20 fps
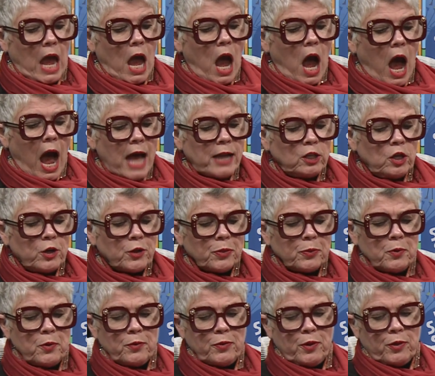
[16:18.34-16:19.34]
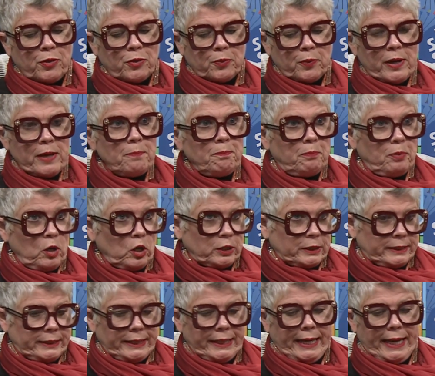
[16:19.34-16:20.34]
I look through the 3
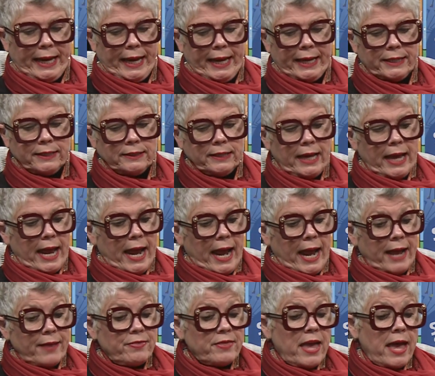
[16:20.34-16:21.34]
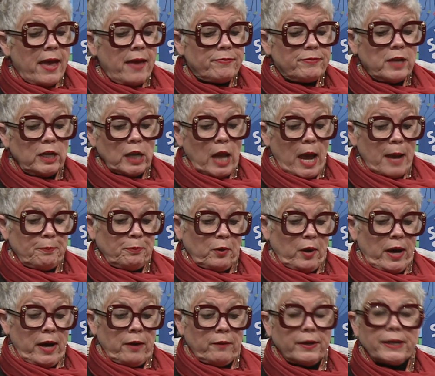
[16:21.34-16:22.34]
books again, and then the
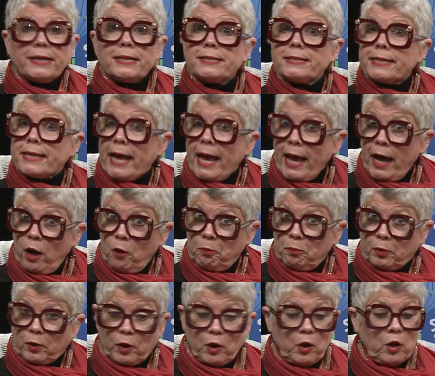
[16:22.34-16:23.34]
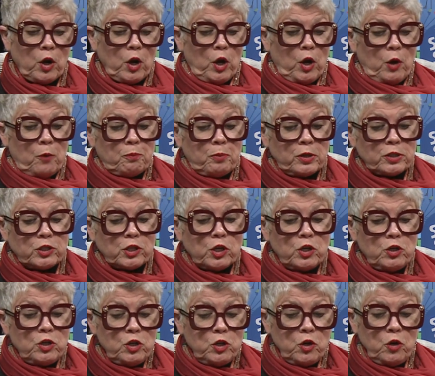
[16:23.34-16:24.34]
librarian's helper puts a
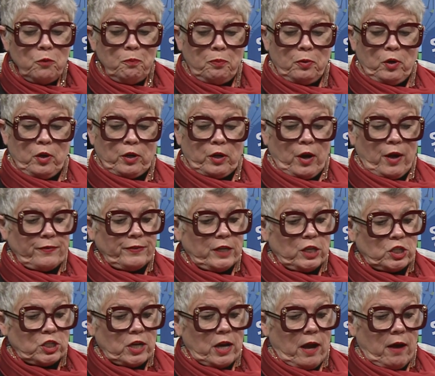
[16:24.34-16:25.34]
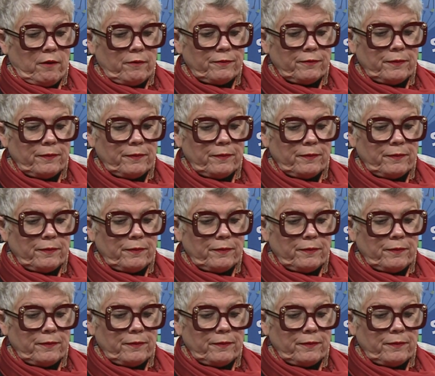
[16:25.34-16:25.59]
new book on the shelf.